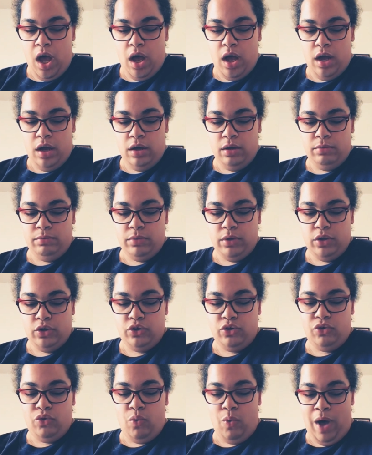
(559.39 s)

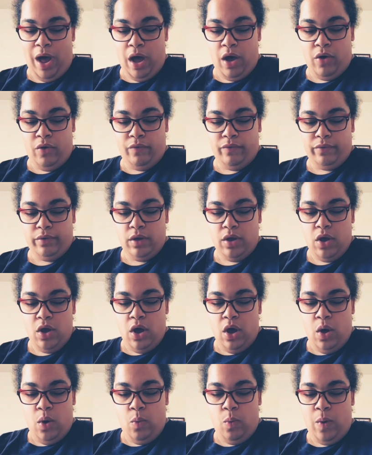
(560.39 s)
Um, 12.
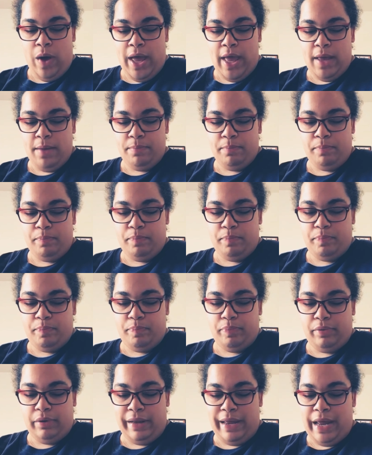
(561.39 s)
What
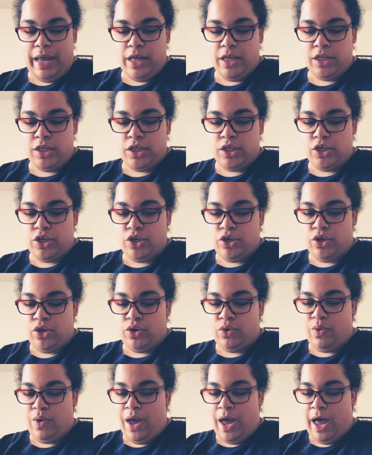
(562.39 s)
plans do
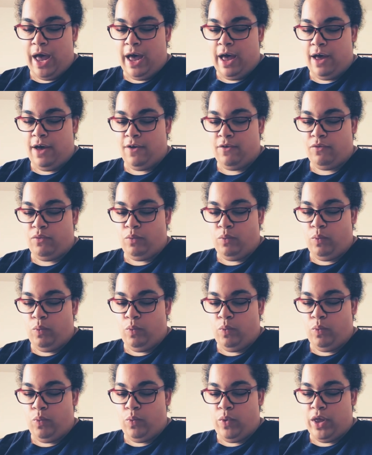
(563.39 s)
you have
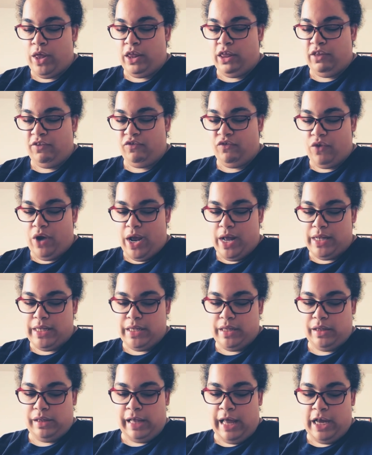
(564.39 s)
with
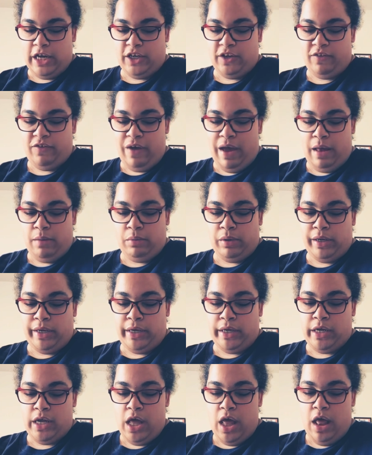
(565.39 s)
friends slash
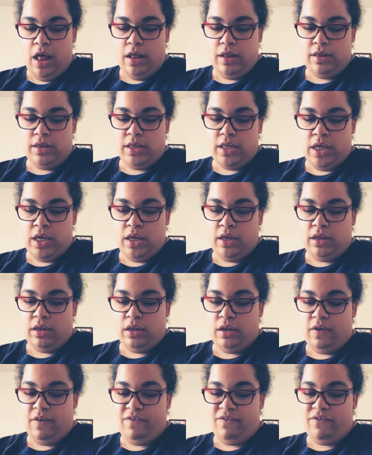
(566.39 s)
family
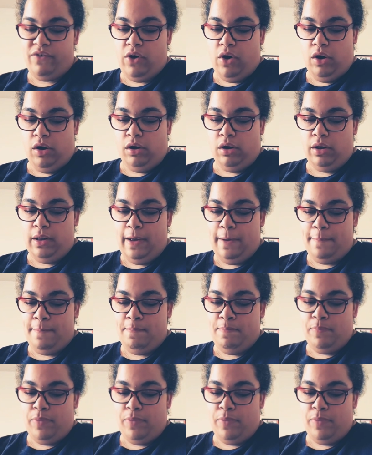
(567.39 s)
this fall?